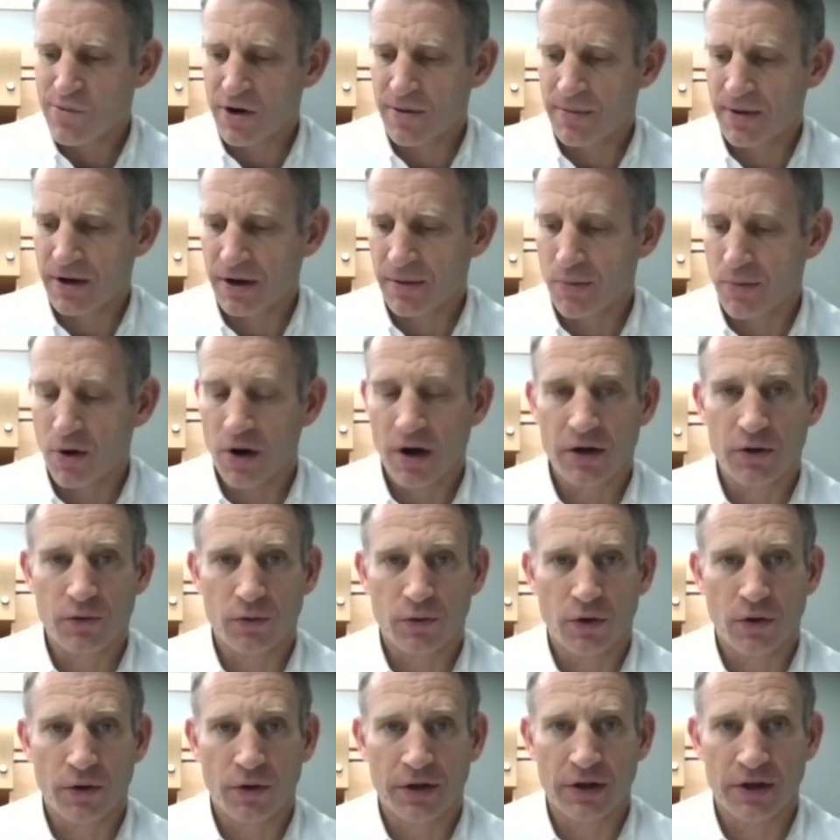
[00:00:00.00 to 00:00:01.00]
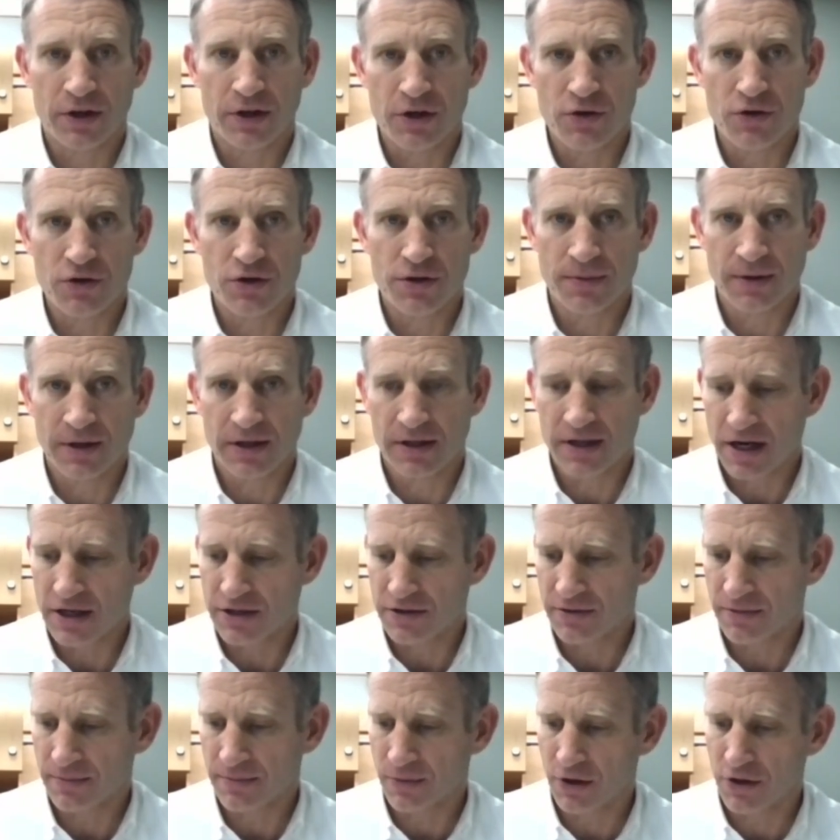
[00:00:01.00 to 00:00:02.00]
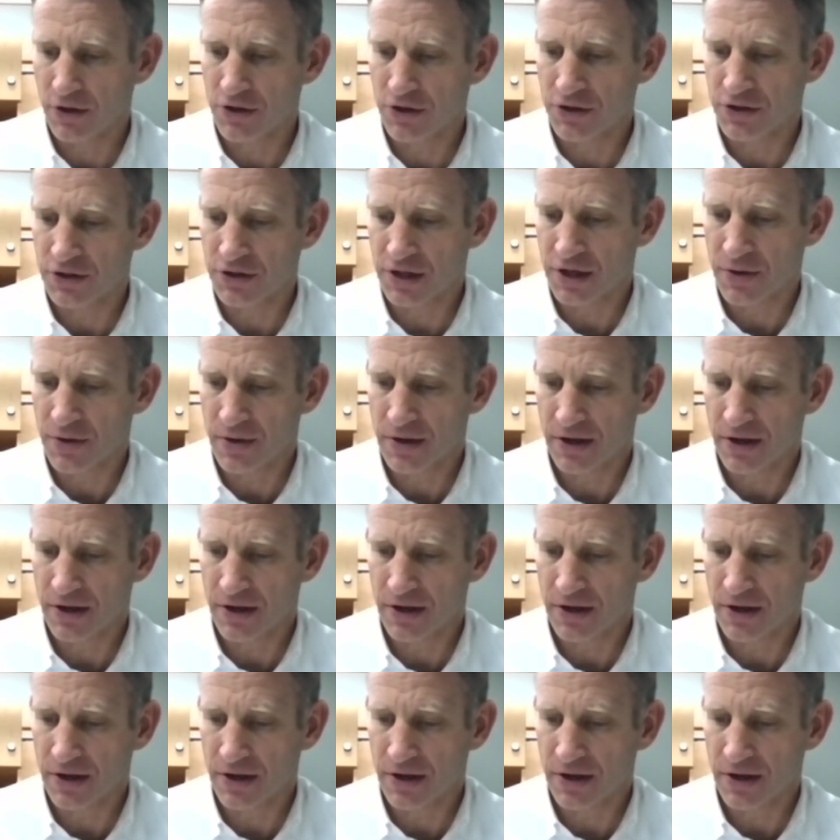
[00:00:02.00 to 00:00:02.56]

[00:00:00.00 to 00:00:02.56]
put him in the book. We're only going to use him in case of emergency.